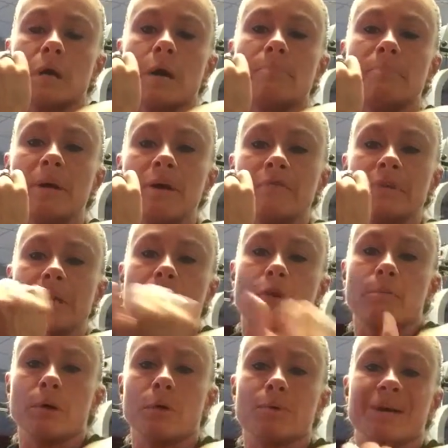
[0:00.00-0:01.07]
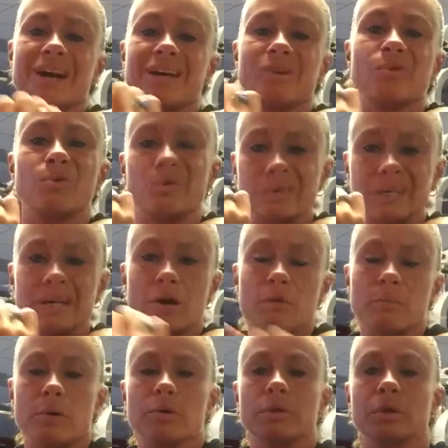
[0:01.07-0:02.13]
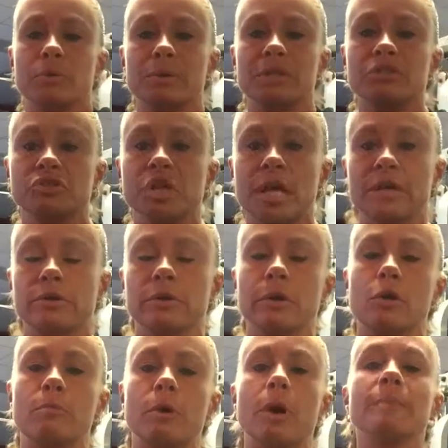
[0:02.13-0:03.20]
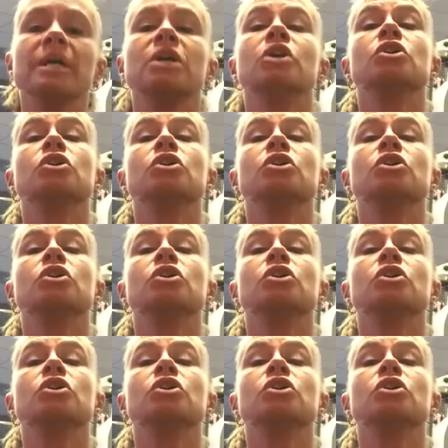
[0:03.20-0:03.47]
above the elbow, not on the elbow. You don't want to jack your elbow up.